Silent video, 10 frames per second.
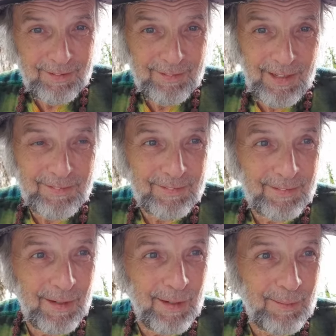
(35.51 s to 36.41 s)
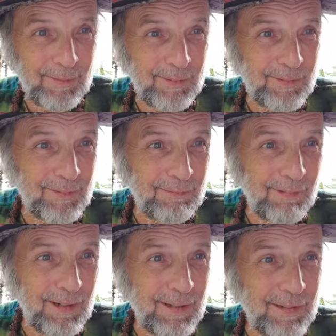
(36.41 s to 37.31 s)
landscapes and
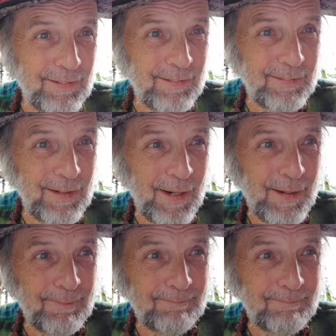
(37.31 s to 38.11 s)
terrains. Yeah,